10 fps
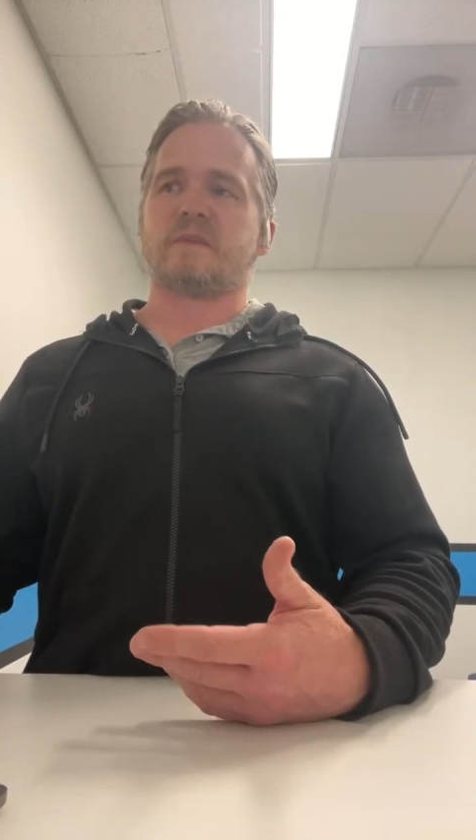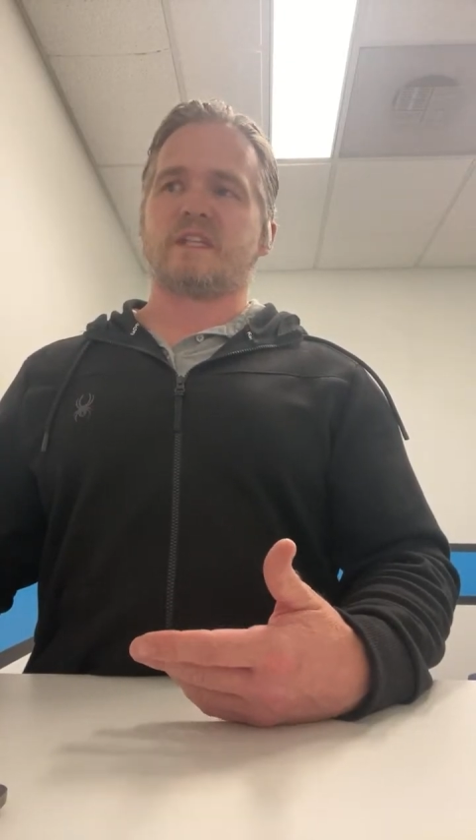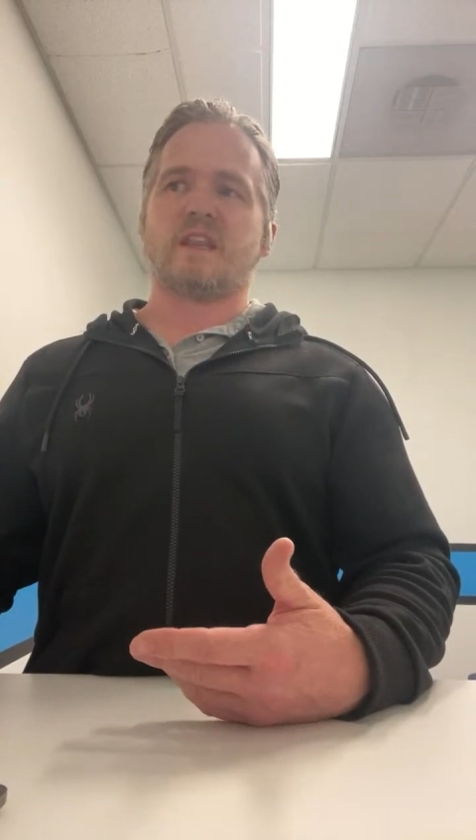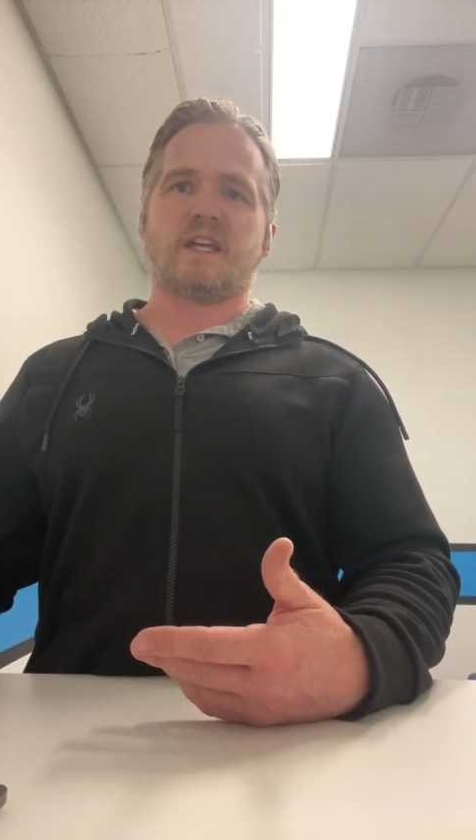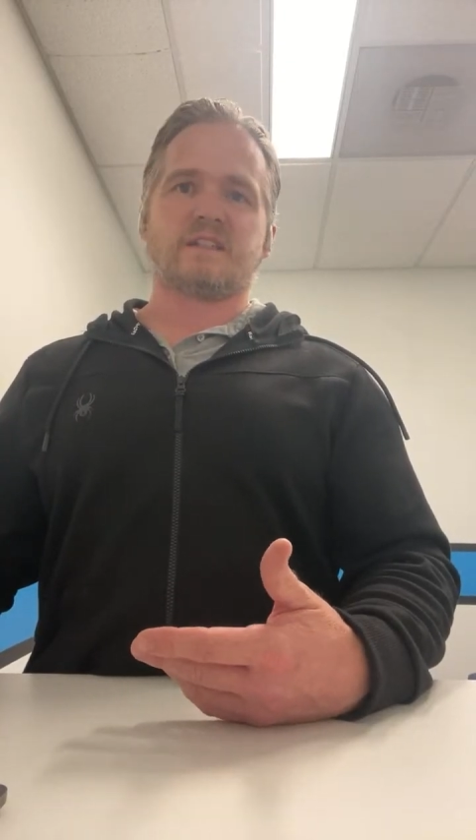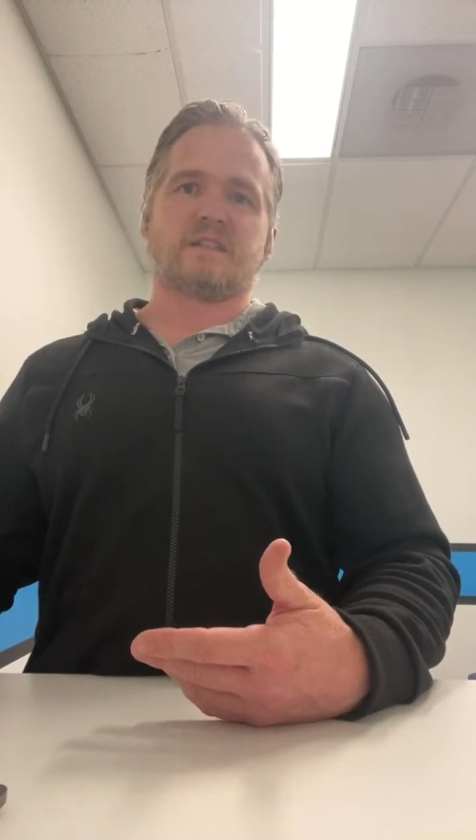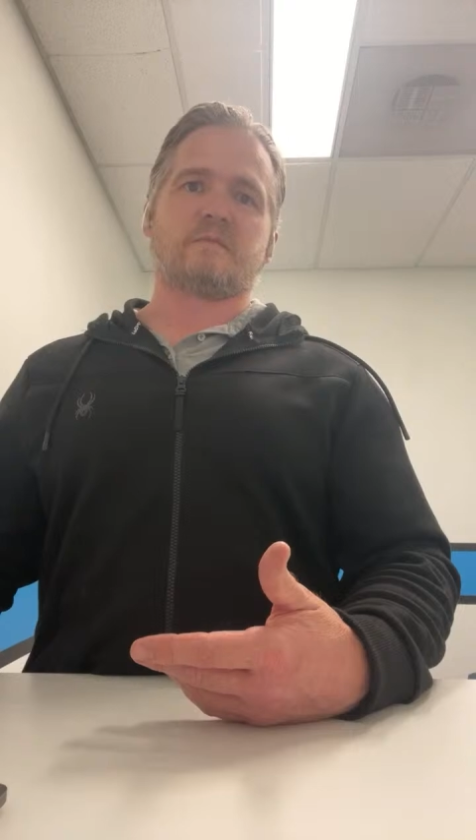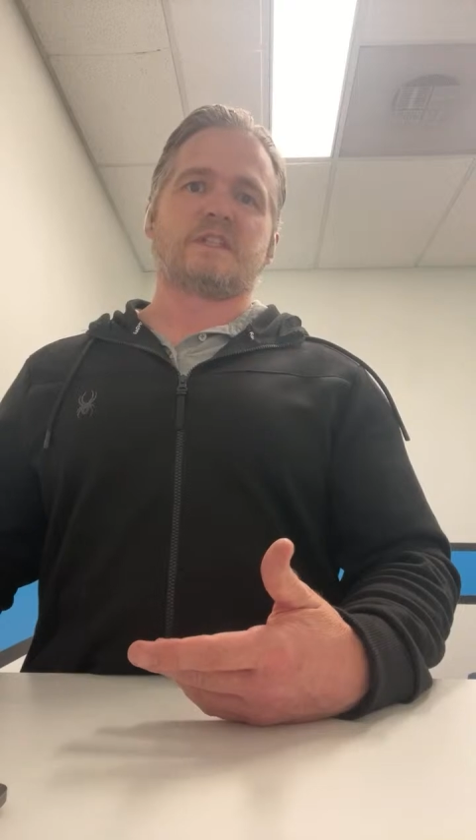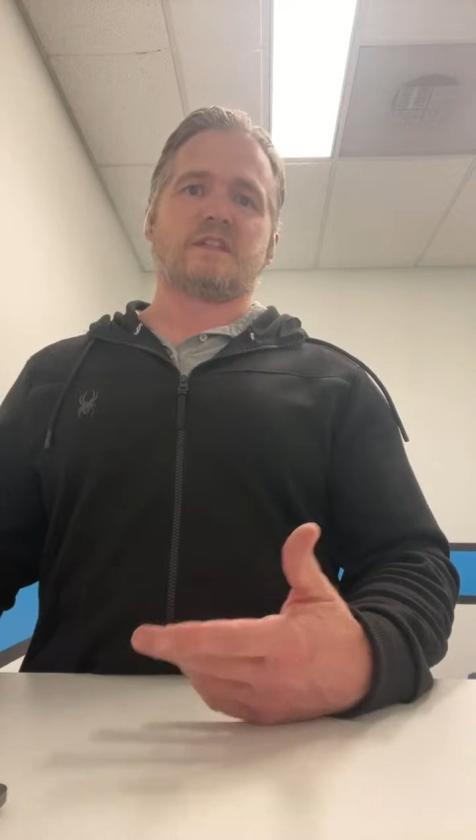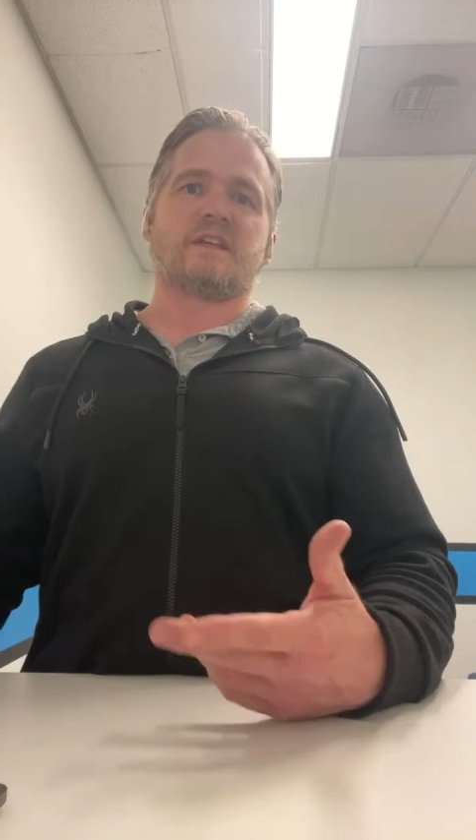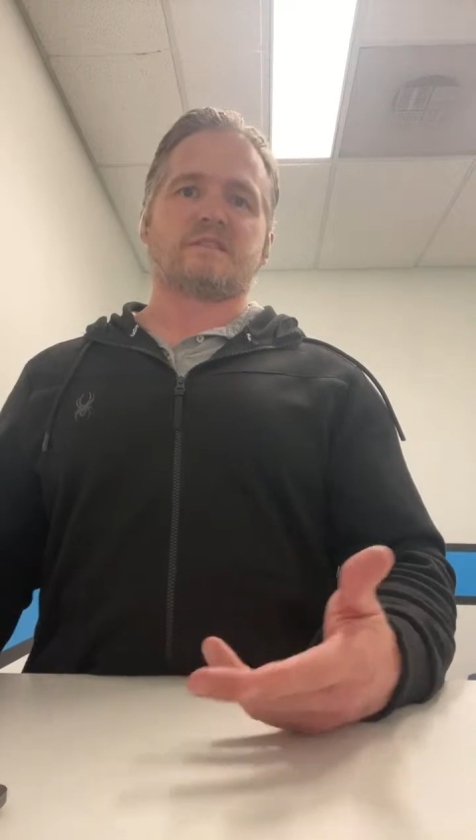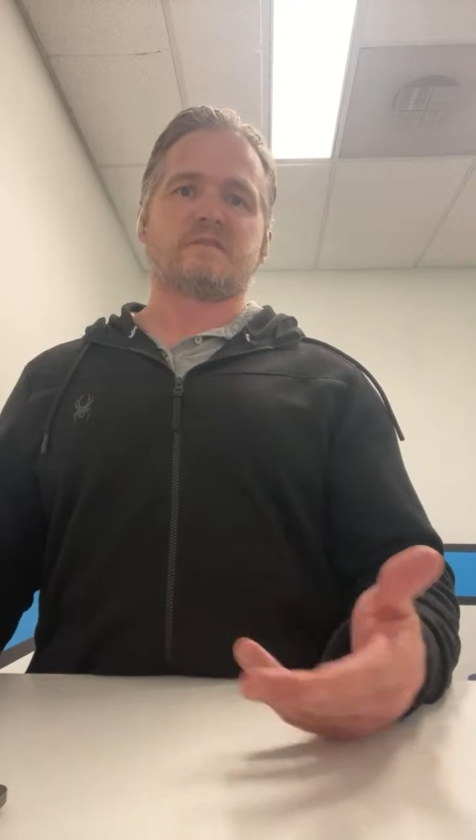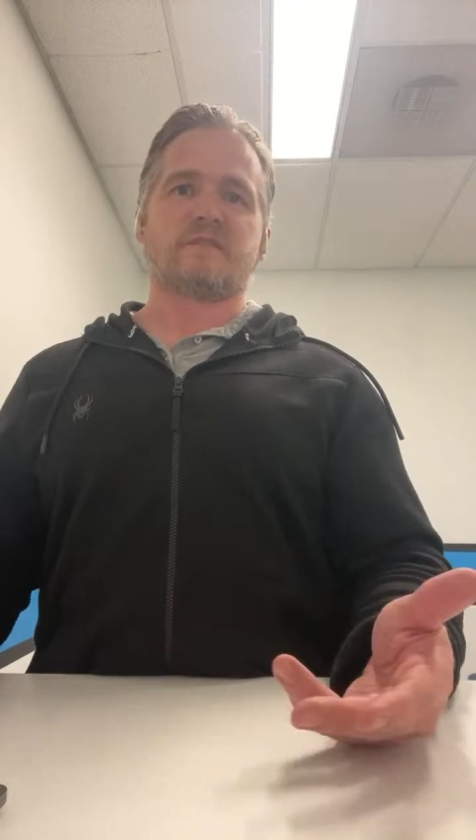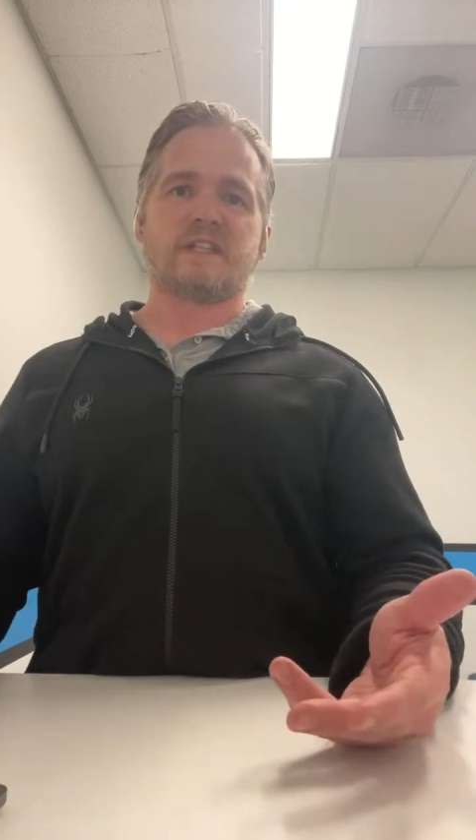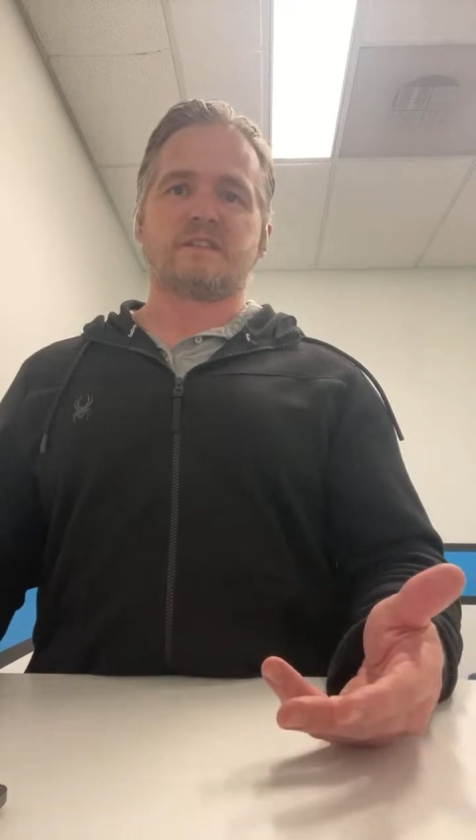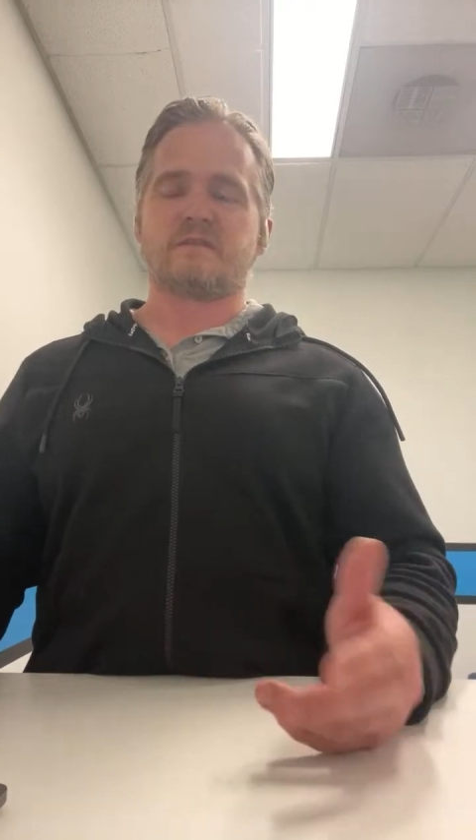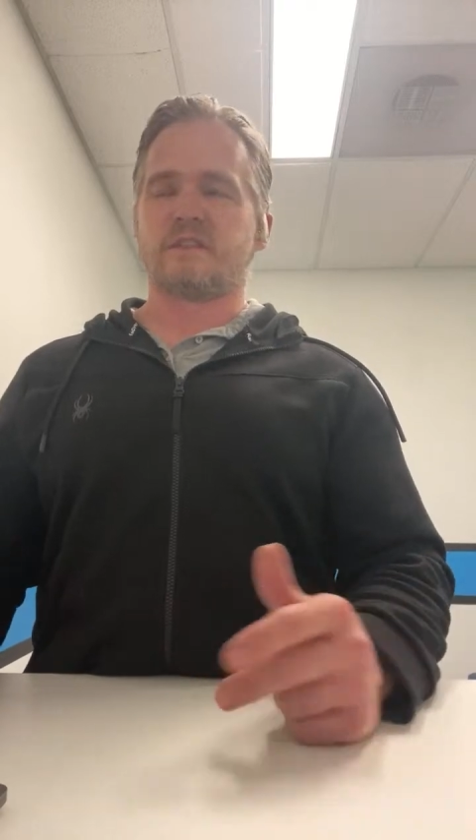mean less invasive